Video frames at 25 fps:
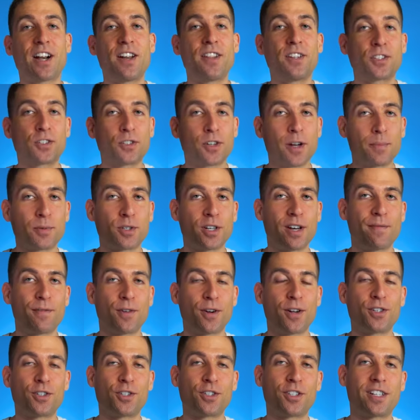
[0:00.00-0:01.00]
in the description if
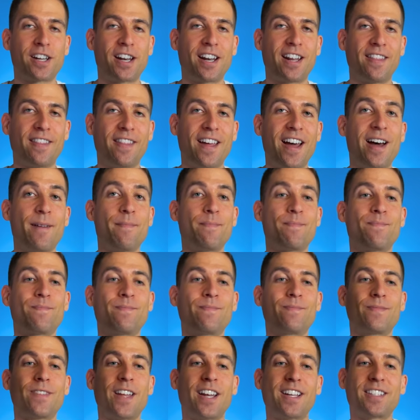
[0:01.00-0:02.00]
you're interested in that.
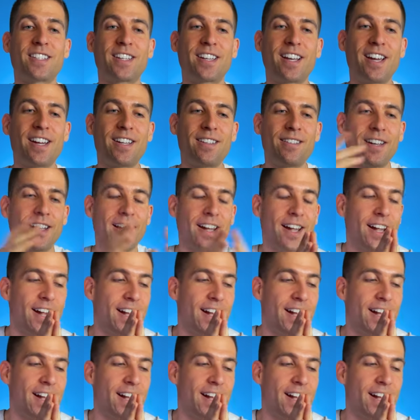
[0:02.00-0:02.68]
Thanks again,